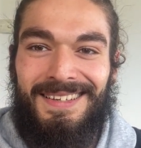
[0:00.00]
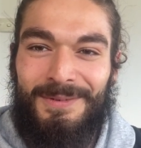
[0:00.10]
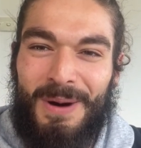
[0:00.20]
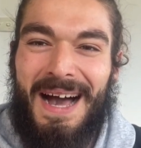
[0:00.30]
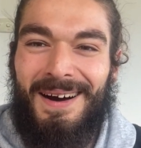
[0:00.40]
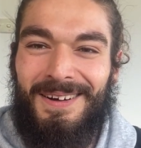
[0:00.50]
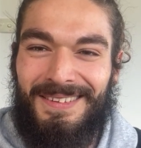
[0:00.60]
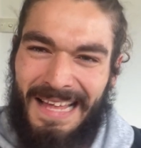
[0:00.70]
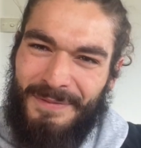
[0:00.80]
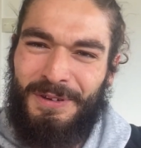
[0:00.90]
Wow,
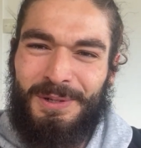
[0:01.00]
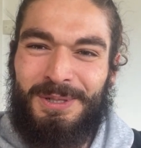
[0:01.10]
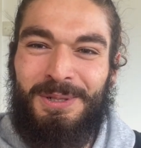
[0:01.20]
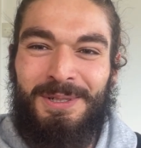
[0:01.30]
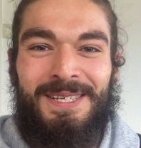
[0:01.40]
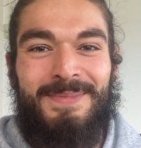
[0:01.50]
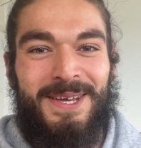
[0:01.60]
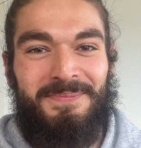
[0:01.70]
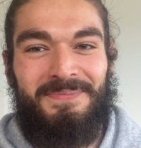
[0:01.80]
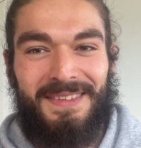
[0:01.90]
that feels good to me.